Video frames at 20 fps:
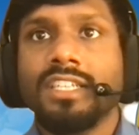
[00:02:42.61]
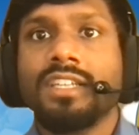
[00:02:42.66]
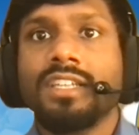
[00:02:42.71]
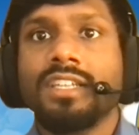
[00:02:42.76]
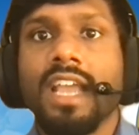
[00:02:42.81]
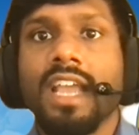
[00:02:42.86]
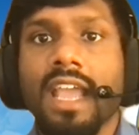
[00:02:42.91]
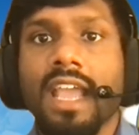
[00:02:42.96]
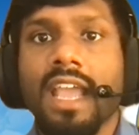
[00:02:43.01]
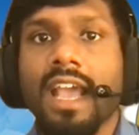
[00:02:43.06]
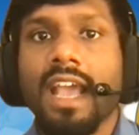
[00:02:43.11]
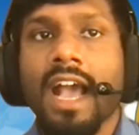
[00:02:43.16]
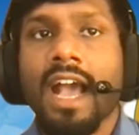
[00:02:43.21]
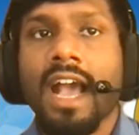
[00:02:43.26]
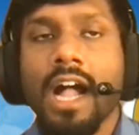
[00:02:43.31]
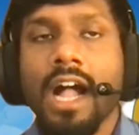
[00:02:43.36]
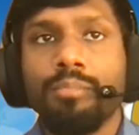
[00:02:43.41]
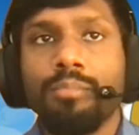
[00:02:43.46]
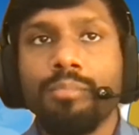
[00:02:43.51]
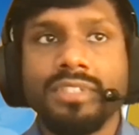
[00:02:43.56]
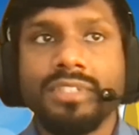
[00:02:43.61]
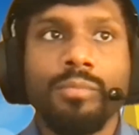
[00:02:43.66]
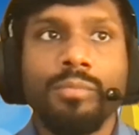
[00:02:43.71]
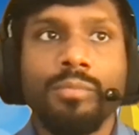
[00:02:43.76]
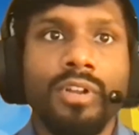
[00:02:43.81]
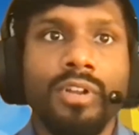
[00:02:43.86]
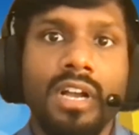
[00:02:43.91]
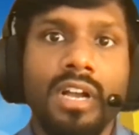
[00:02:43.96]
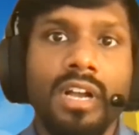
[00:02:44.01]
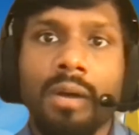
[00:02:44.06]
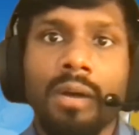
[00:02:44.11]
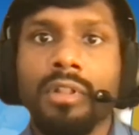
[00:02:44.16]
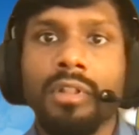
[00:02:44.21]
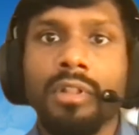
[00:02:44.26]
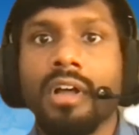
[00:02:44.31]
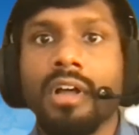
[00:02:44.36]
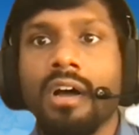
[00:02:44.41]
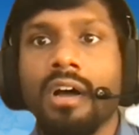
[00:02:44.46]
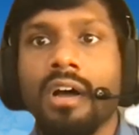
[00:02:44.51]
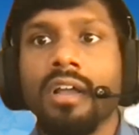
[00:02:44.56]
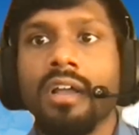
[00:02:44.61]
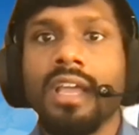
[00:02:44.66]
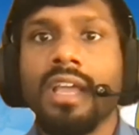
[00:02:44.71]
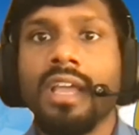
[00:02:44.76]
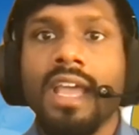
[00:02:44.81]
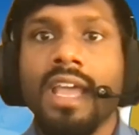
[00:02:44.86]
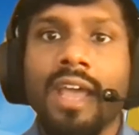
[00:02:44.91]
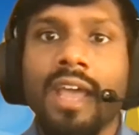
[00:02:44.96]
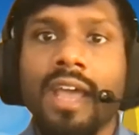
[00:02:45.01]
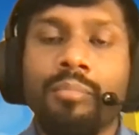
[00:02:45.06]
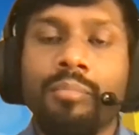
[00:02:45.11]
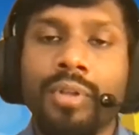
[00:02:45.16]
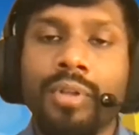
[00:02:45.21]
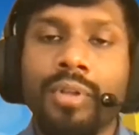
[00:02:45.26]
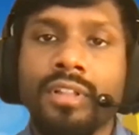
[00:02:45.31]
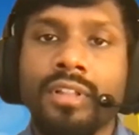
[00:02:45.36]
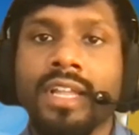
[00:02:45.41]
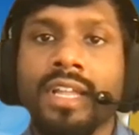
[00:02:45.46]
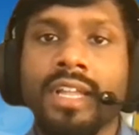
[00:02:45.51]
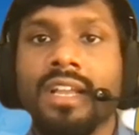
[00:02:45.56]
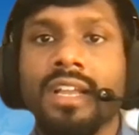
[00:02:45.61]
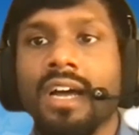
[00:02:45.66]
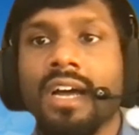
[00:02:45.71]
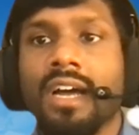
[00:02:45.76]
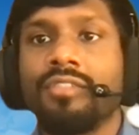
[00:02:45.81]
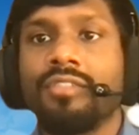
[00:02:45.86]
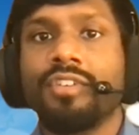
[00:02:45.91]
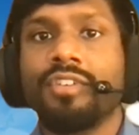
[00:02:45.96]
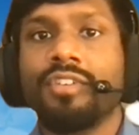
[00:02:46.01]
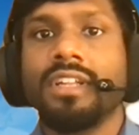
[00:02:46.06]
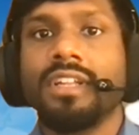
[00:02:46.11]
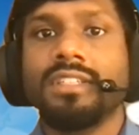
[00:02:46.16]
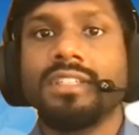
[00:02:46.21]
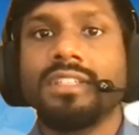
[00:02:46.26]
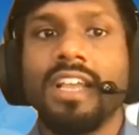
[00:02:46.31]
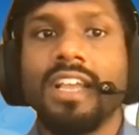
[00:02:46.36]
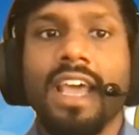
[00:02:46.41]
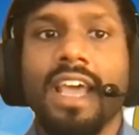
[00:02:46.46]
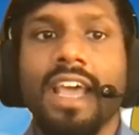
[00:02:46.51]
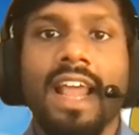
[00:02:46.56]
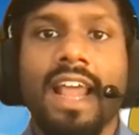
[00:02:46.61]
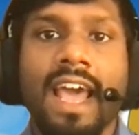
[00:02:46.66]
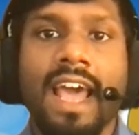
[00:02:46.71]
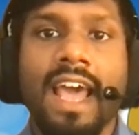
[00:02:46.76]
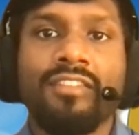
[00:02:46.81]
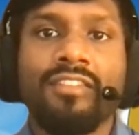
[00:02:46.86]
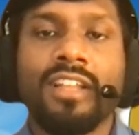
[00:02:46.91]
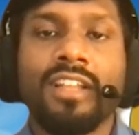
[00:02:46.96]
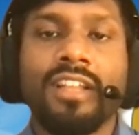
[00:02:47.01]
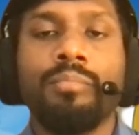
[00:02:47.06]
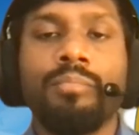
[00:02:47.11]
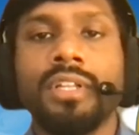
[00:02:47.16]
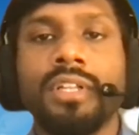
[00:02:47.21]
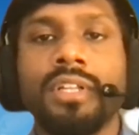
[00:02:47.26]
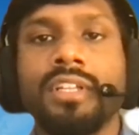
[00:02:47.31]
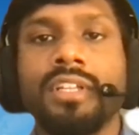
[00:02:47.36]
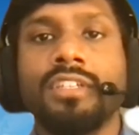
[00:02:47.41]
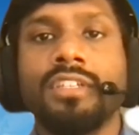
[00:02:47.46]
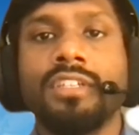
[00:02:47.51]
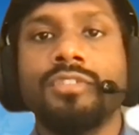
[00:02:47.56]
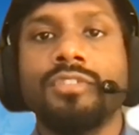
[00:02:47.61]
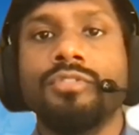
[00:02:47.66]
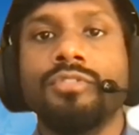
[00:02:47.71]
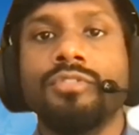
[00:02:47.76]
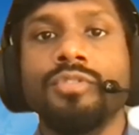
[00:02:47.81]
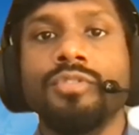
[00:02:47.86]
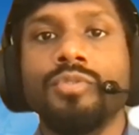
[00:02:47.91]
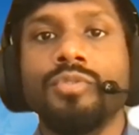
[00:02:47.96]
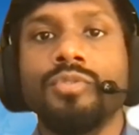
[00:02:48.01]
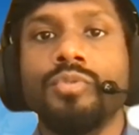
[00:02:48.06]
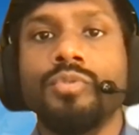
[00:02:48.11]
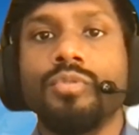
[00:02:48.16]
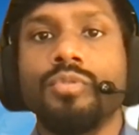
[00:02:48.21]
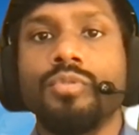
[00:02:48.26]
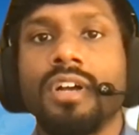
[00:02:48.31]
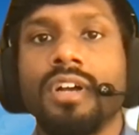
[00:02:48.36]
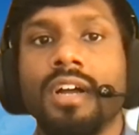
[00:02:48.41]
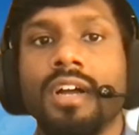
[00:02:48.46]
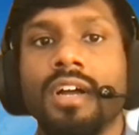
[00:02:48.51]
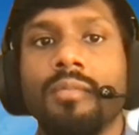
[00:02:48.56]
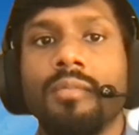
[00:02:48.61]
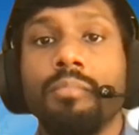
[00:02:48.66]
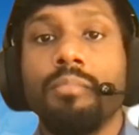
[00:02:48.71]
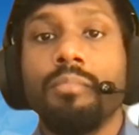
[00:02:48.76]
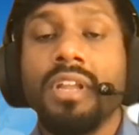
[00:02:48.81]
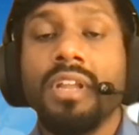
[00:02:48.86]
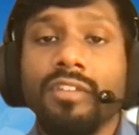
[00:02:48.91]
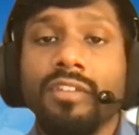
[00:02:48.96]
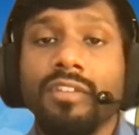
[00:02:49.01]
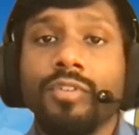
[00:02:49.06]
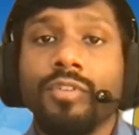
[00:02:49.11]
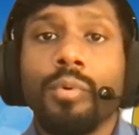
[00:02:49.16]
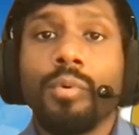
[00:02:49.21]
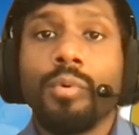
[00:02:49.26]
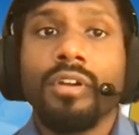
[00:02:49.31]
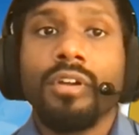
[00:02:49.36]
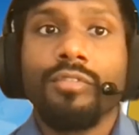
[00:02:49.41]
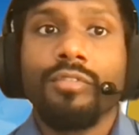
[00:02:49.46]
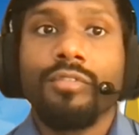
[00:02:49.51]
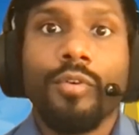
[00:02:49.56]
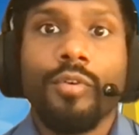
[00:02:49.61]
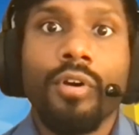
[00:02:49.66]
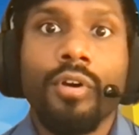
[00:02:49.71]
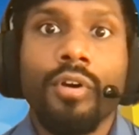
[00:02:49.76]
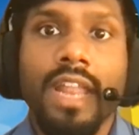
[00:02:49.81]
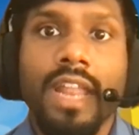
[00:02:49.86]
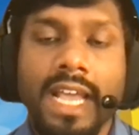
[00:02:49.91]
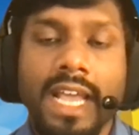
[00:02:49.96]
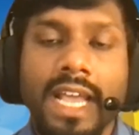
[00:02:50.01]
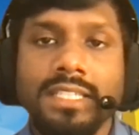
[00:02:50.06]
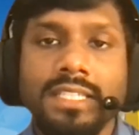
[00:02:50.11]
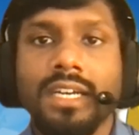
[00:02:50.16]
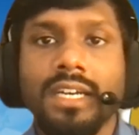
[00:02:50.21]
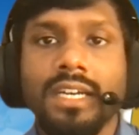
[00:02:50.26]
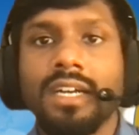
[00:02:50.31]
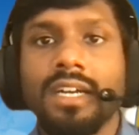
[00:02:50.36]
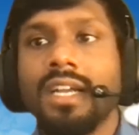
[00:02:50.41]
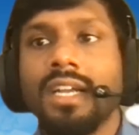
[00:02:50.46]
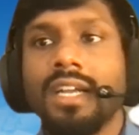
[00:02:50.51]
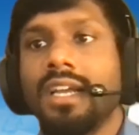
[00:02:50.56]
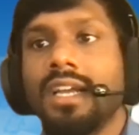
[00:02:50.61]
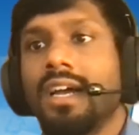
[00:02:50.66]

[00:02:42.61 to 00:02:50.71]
just to help someone come along and build that confidence and have that ability to do uh, meaningful work for NASA.